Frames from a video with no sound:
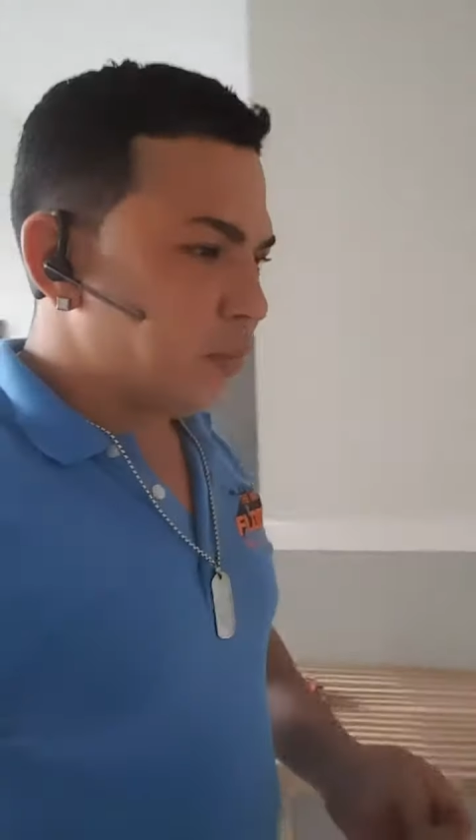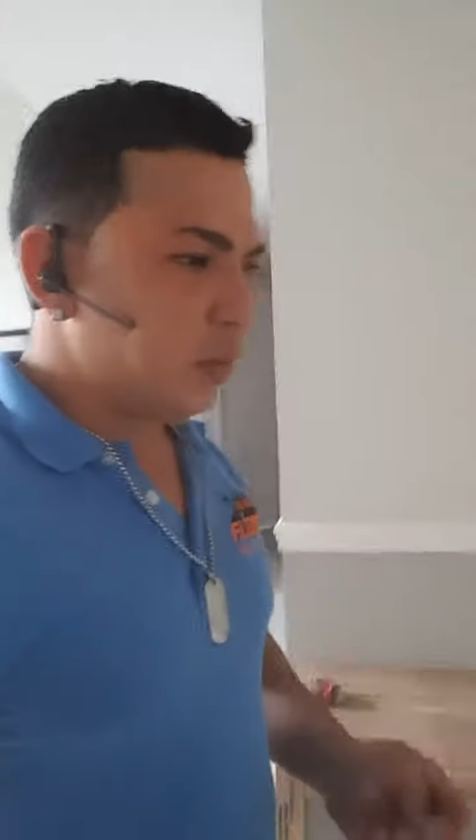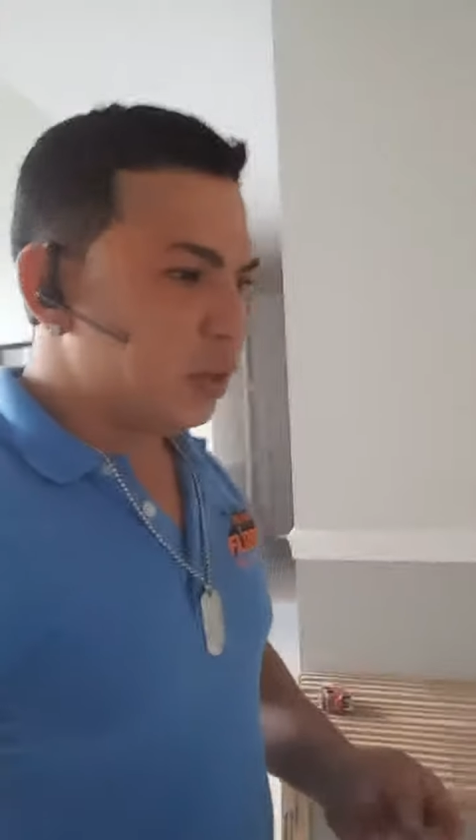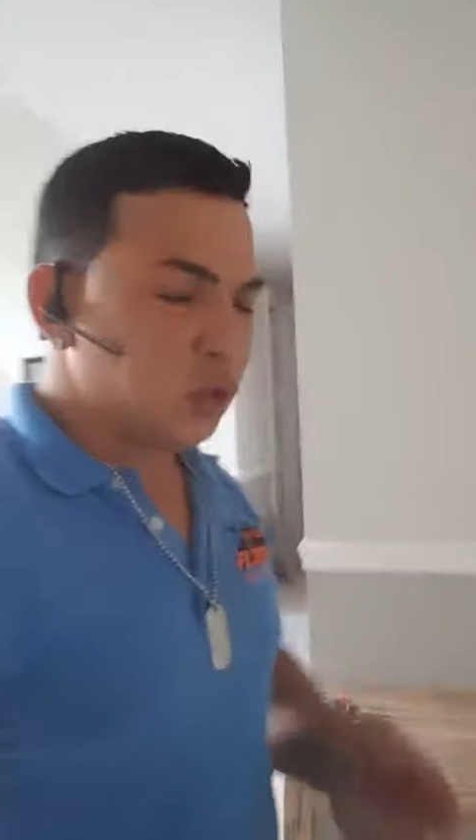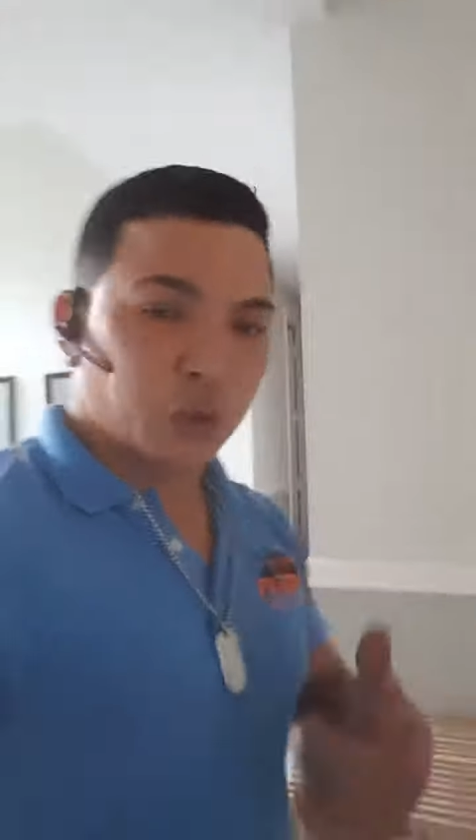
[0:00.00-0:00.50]

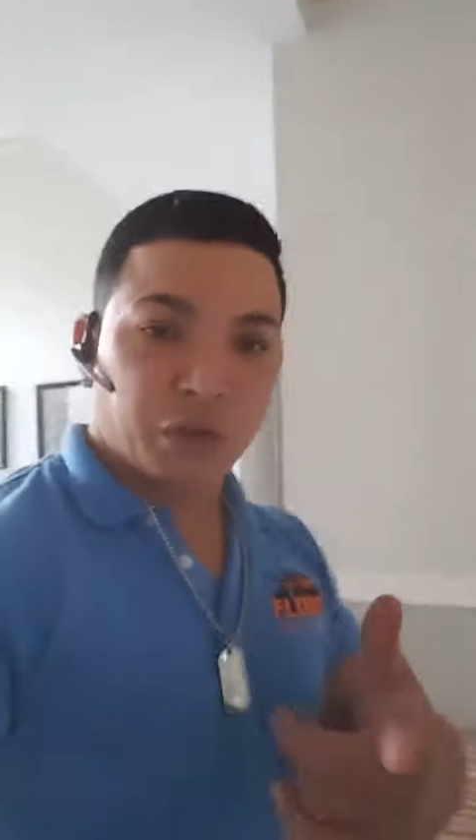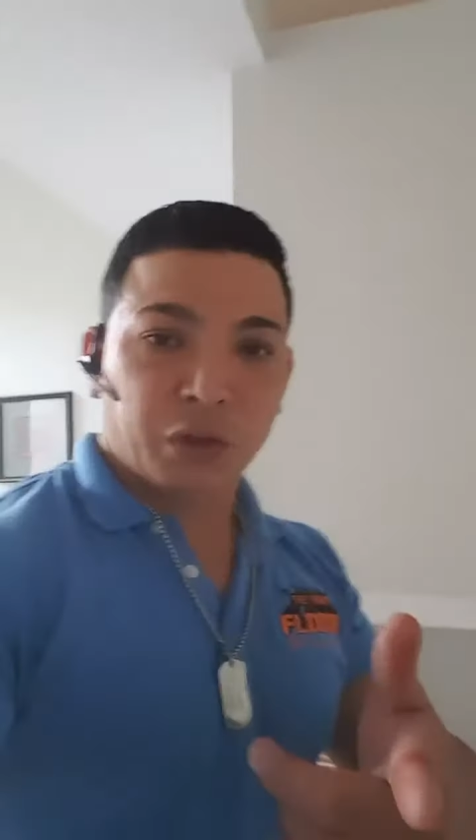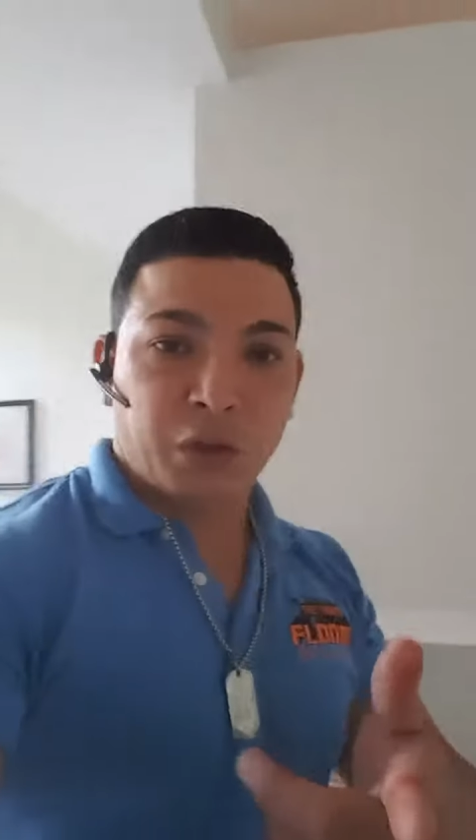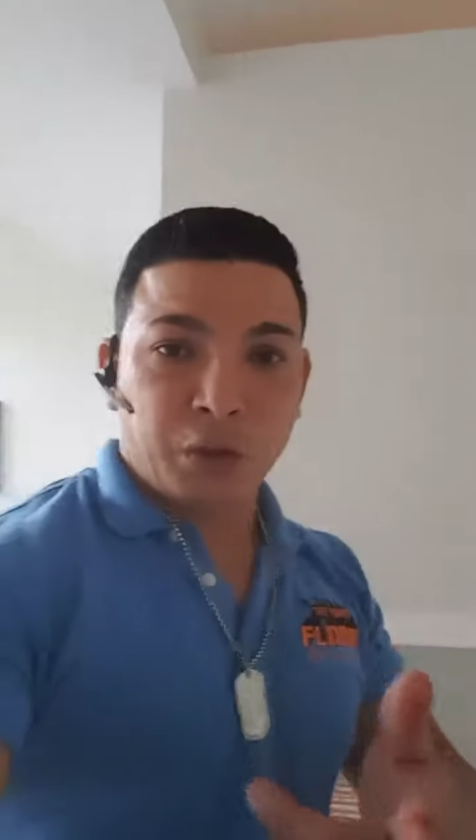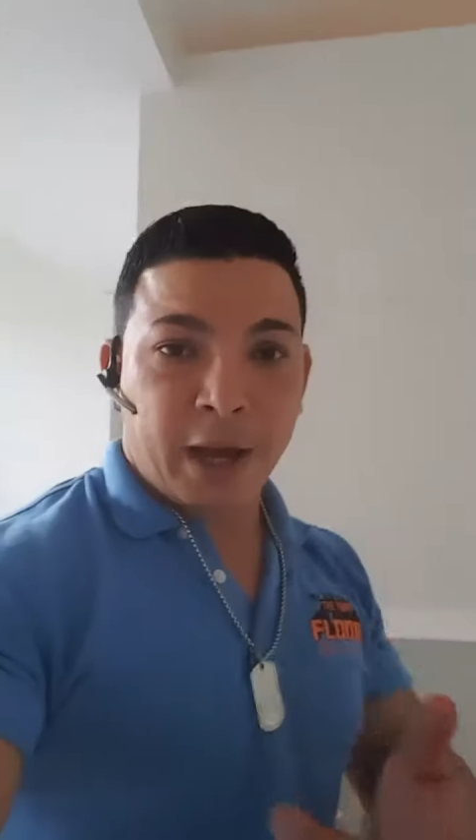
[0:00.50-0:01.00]
This was for
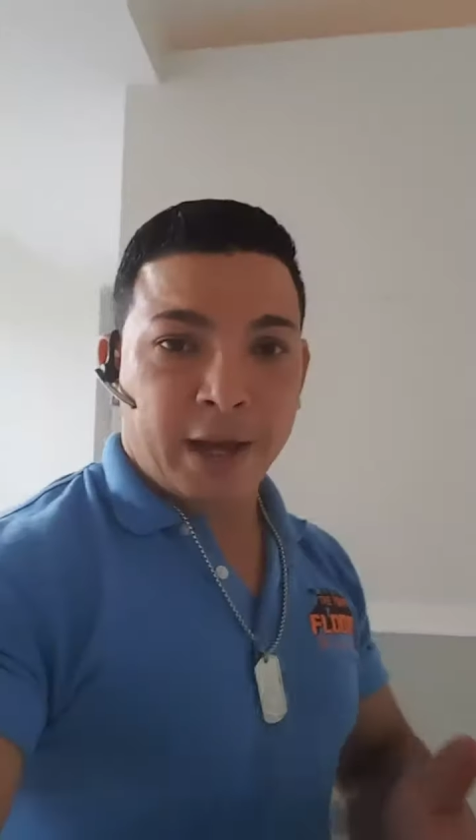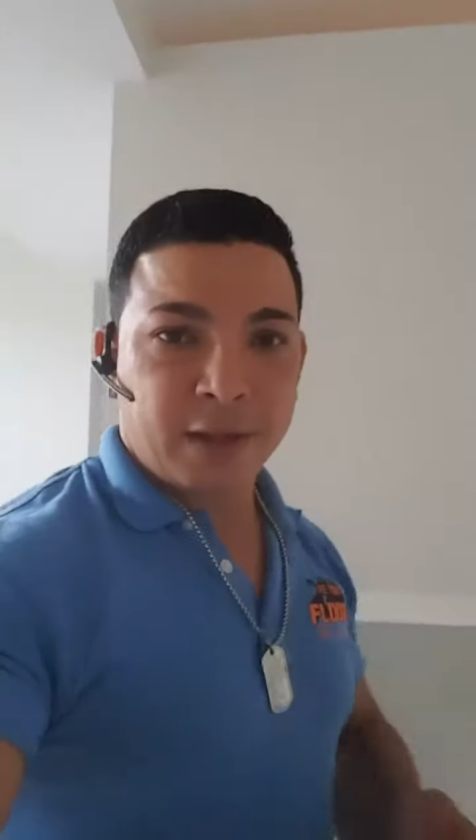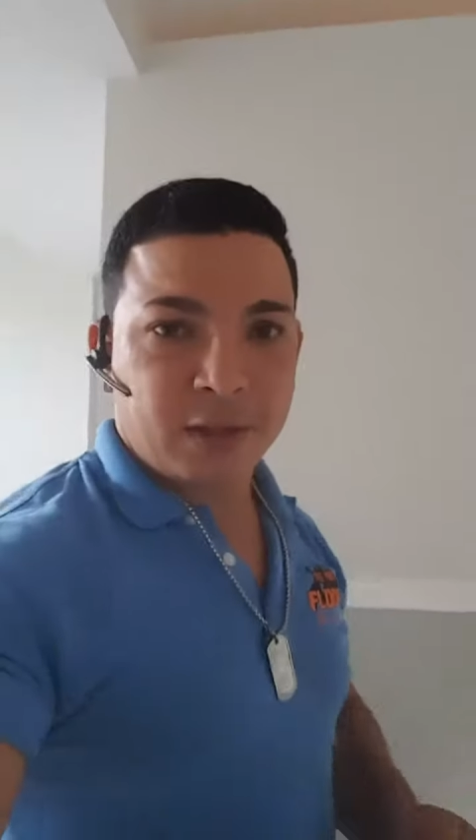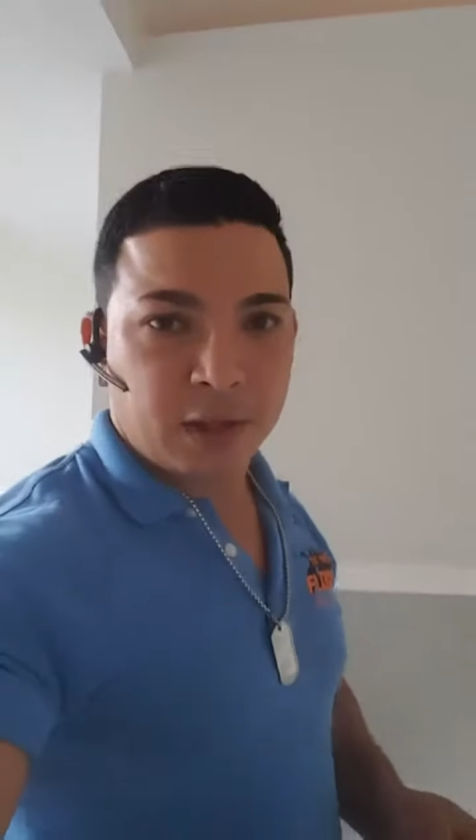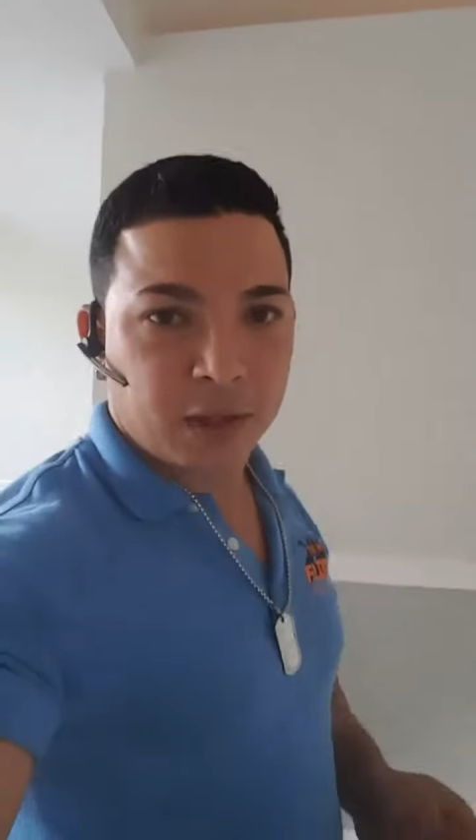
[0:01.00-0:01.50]
you
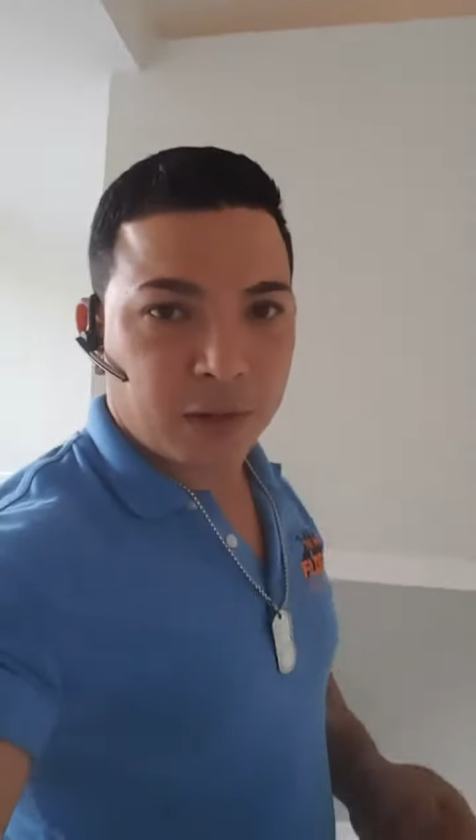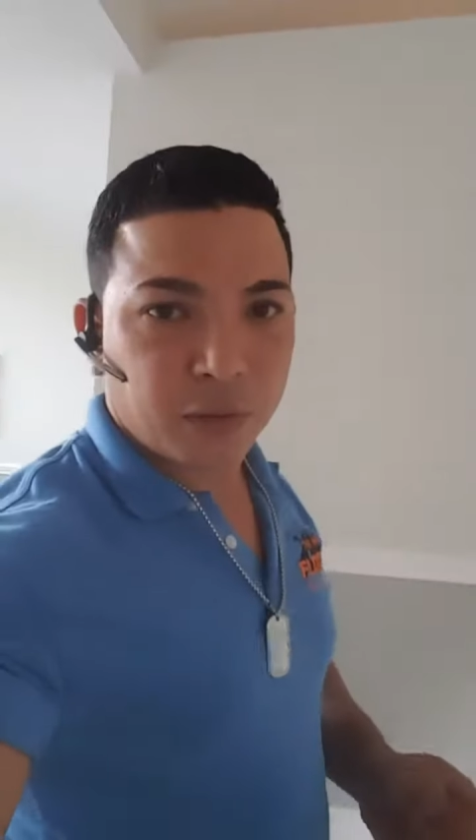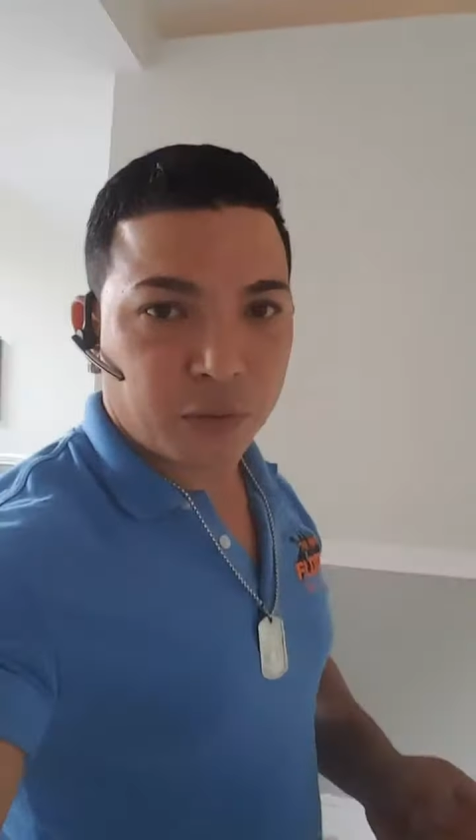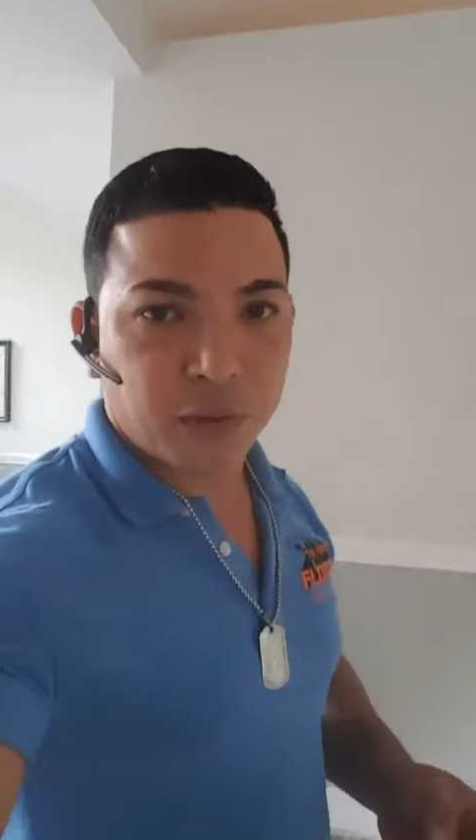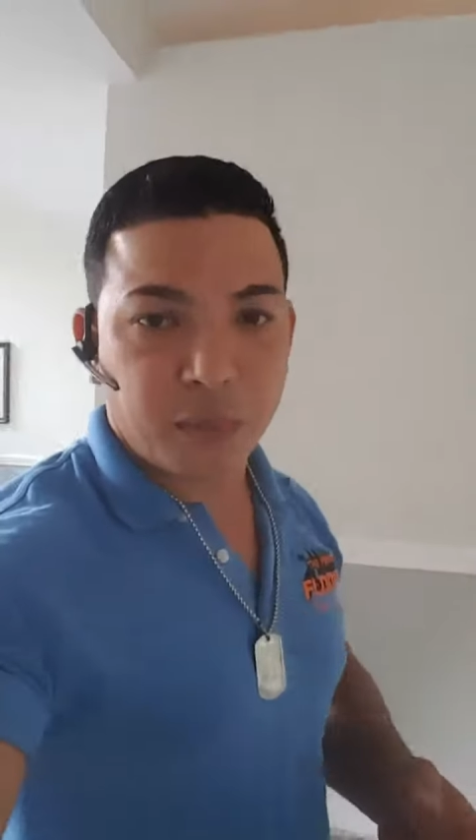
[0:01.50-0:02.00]
guys from the